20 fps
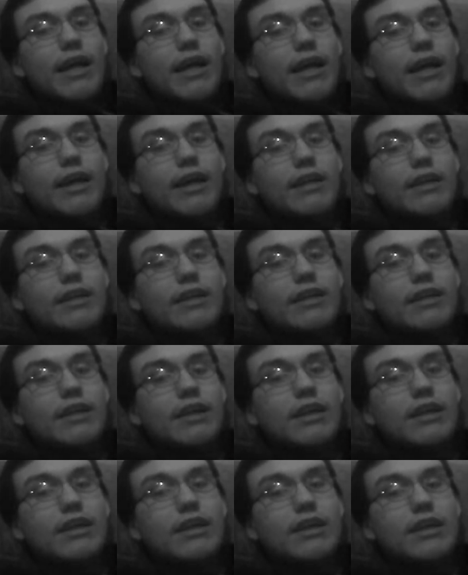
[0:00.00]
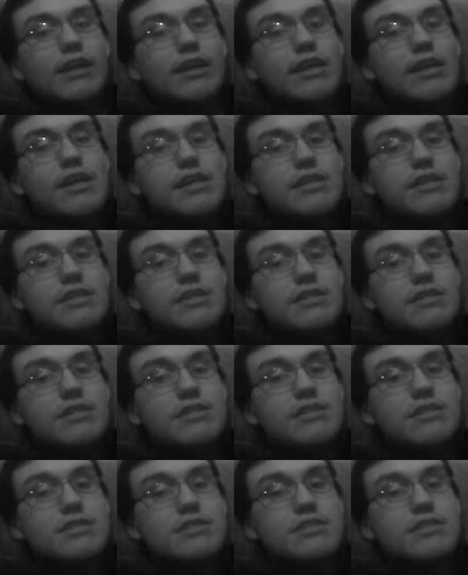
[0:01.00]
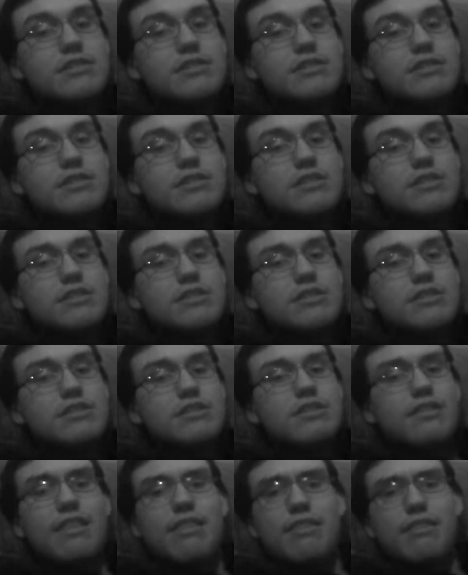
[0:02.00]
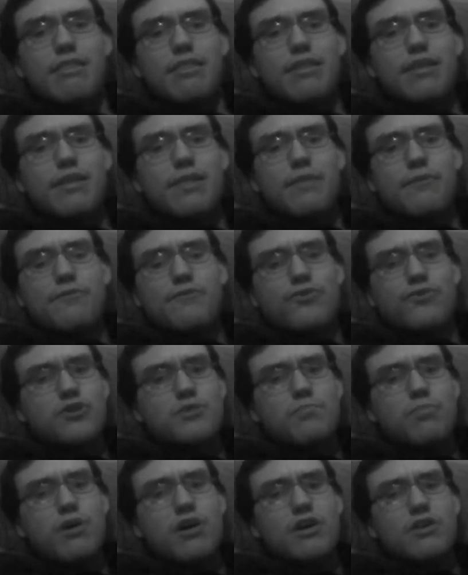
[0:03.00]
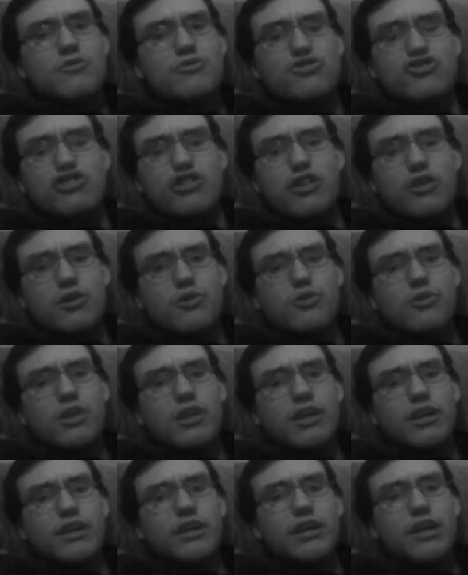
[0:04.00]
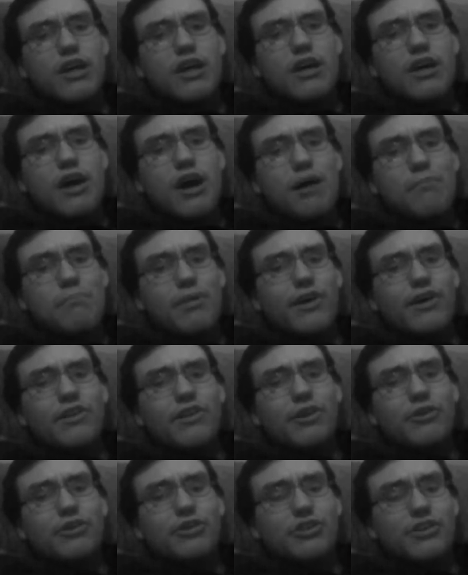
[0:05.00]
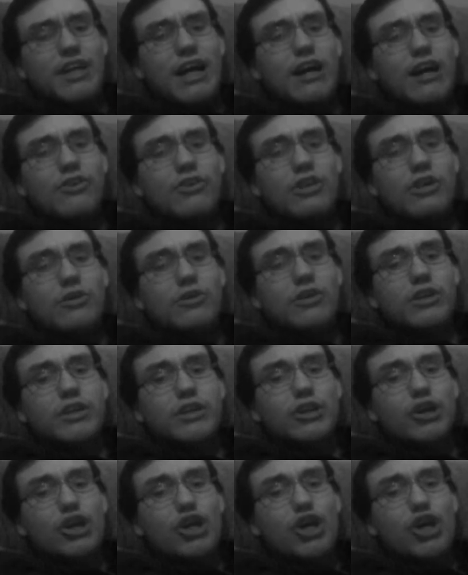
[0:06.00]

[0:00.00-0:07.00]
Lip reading: it is. In the first part, it was slow. Like, apparently, when you download it,